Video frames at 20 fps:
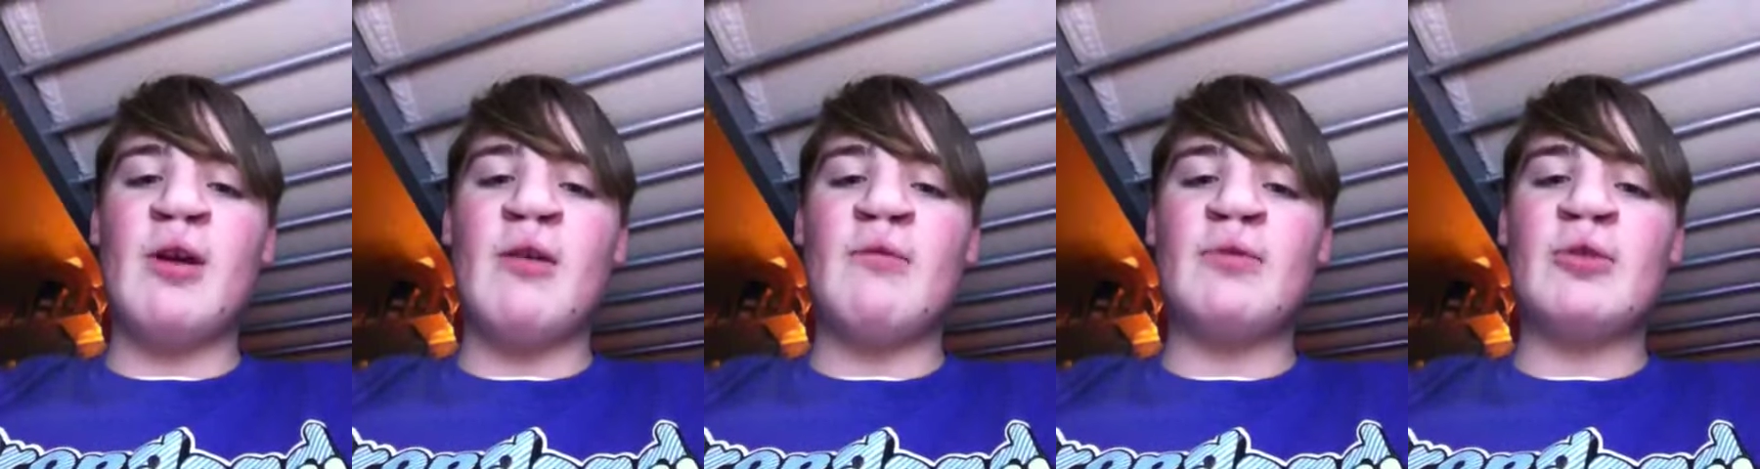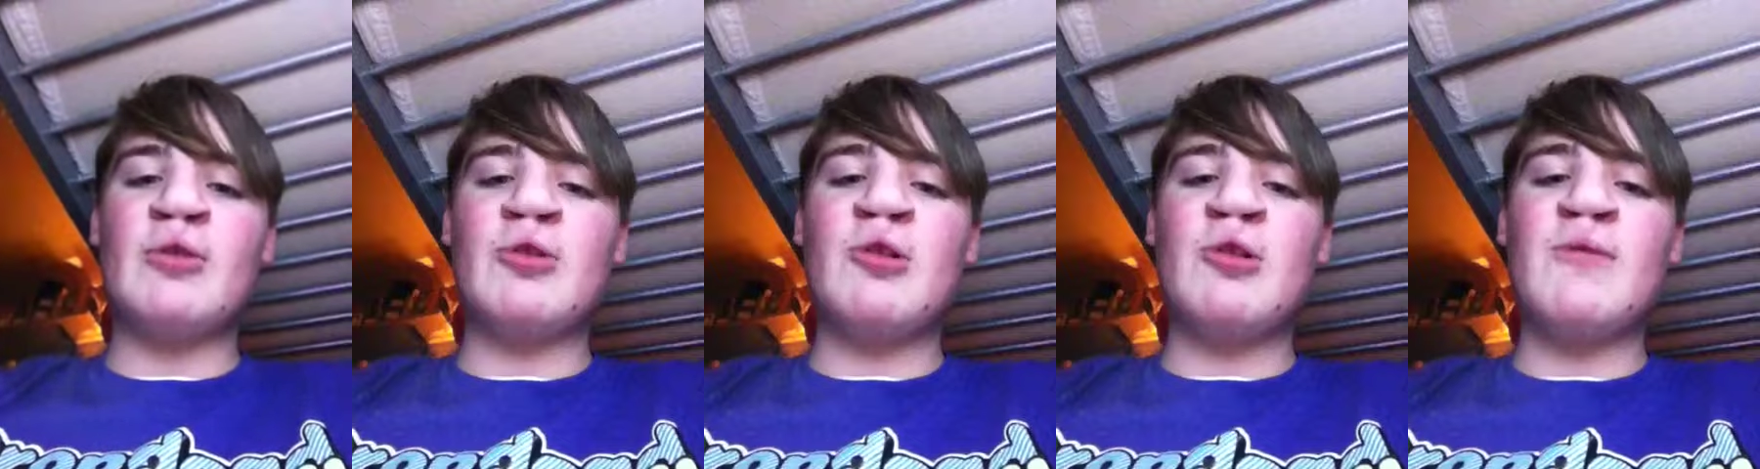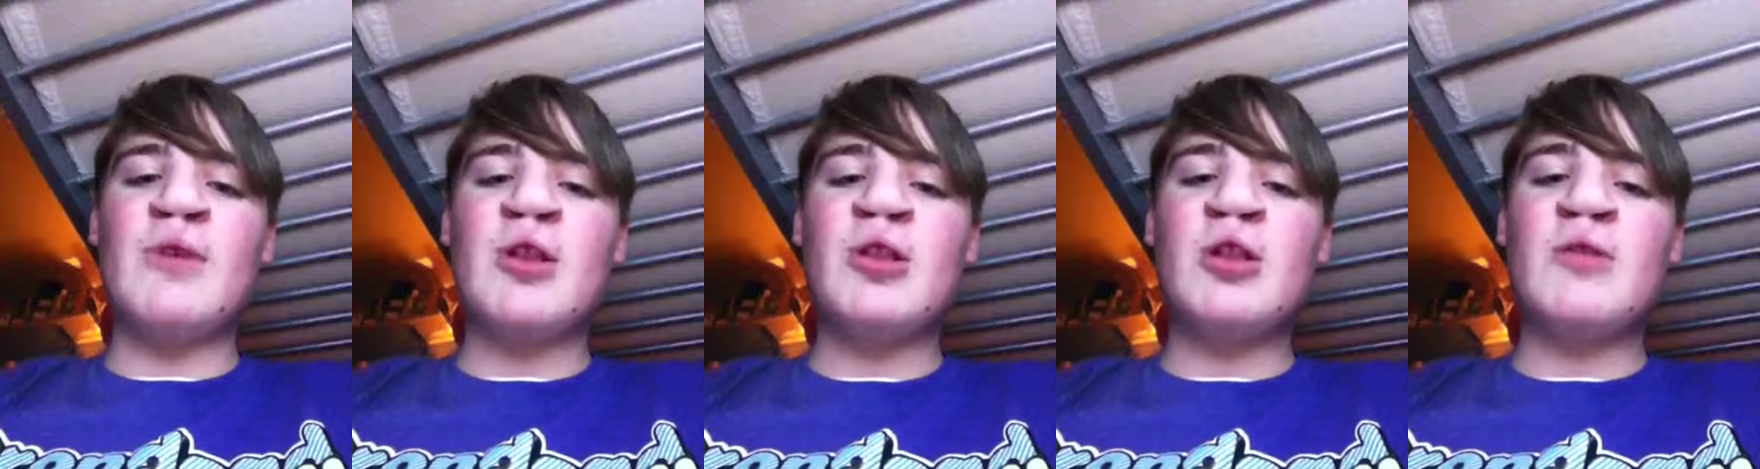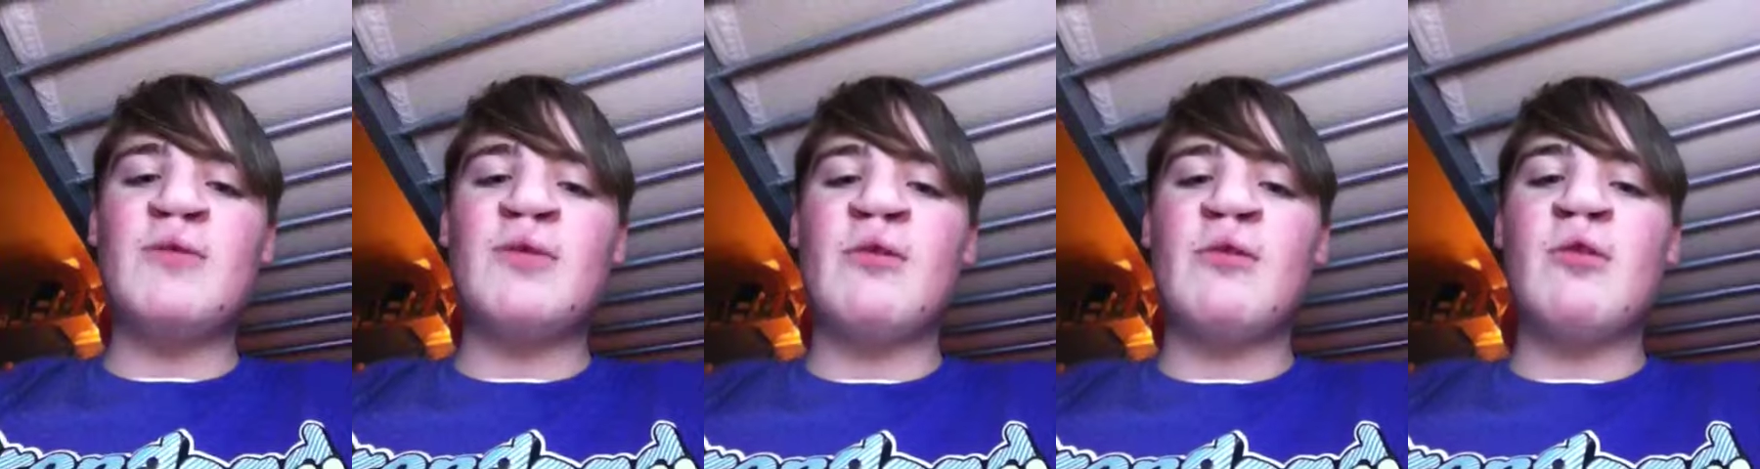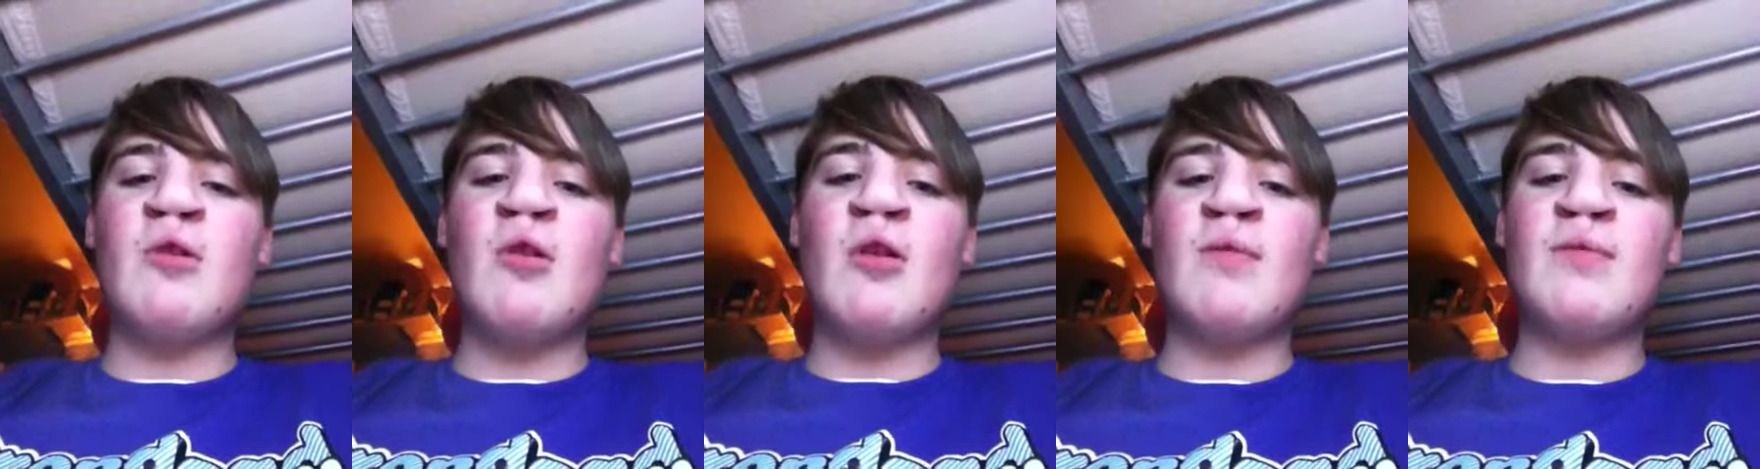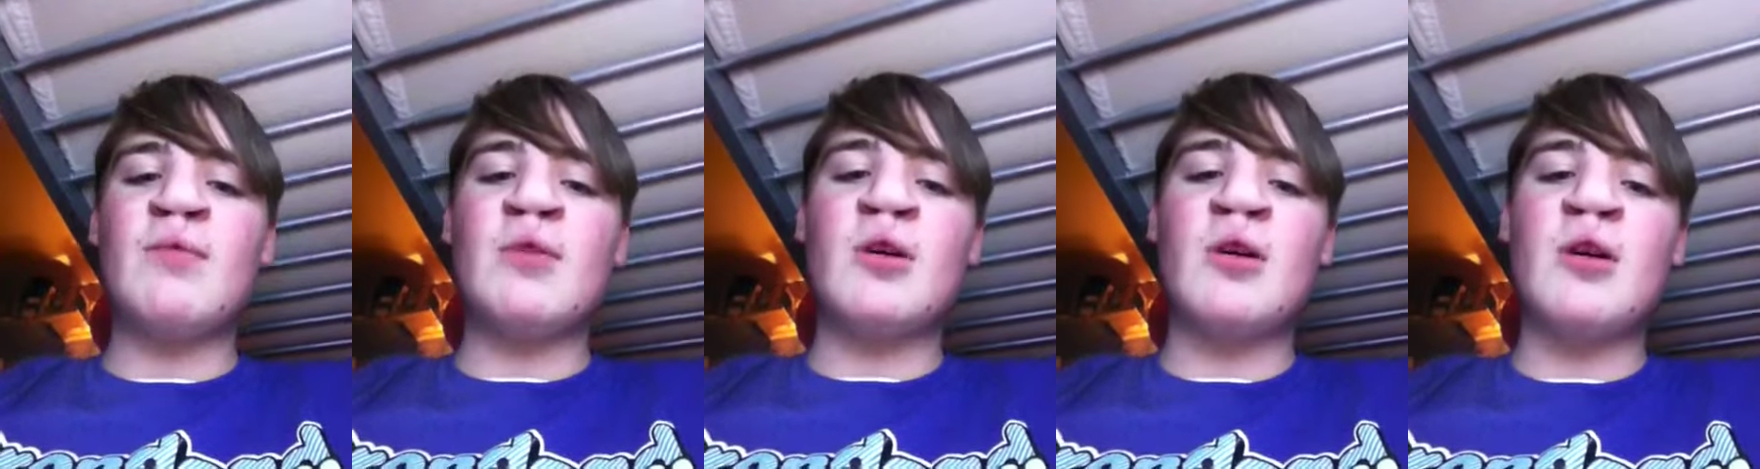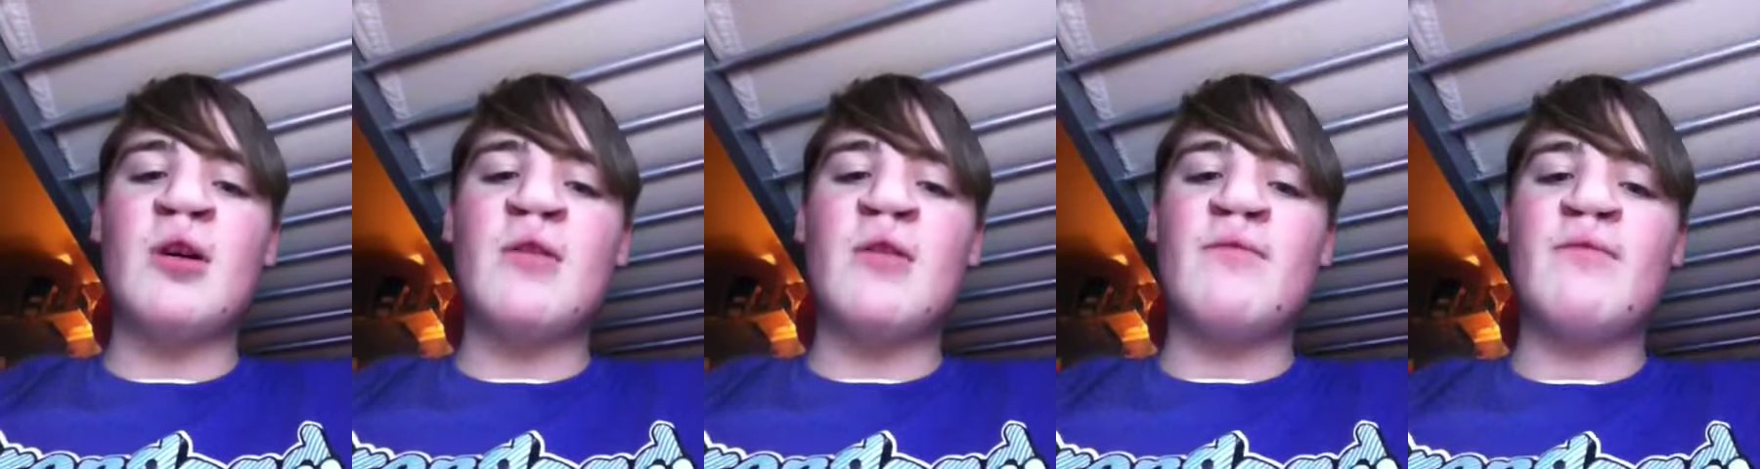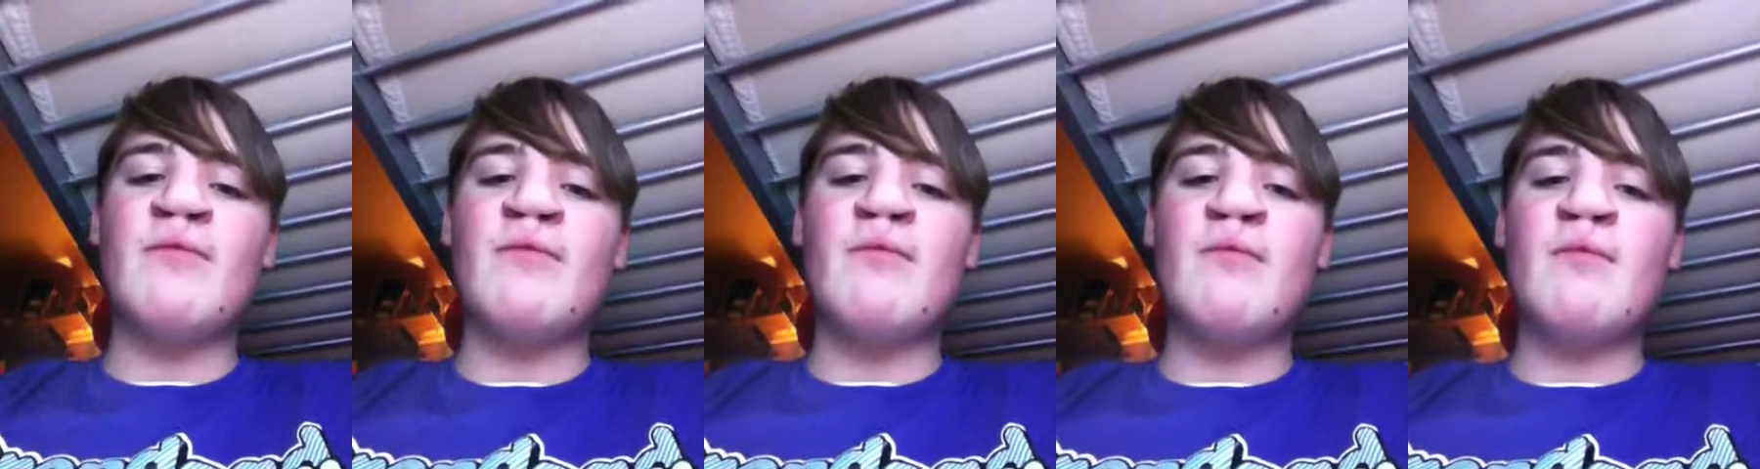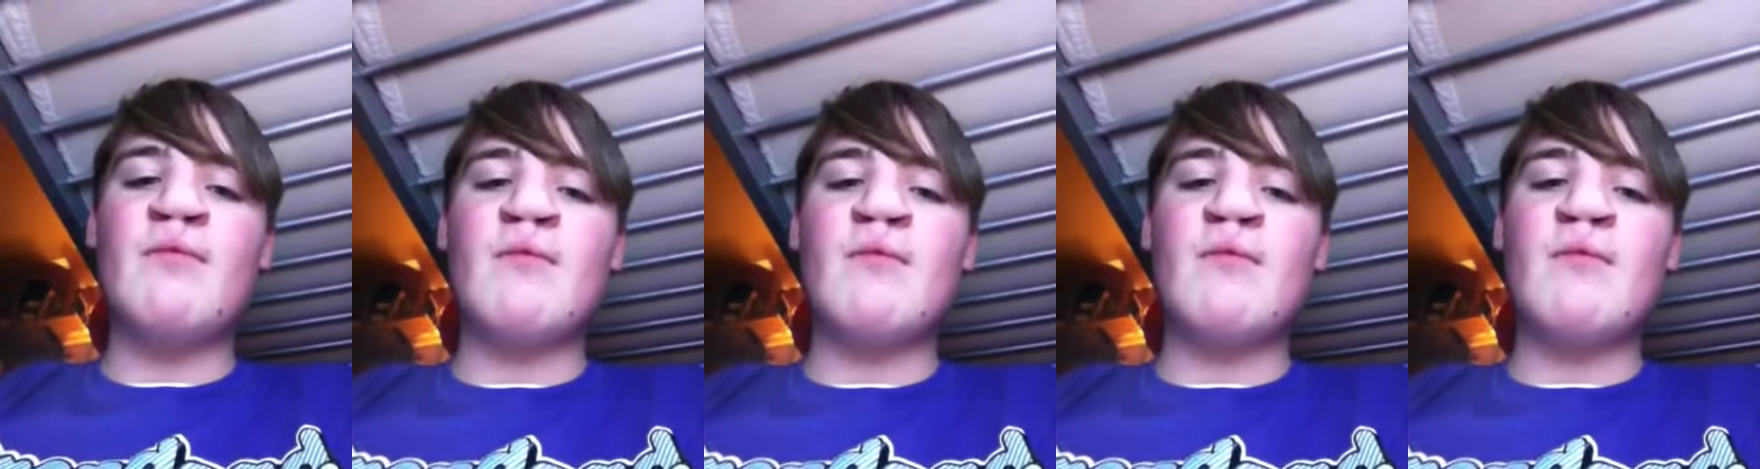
be able to do the interview using time.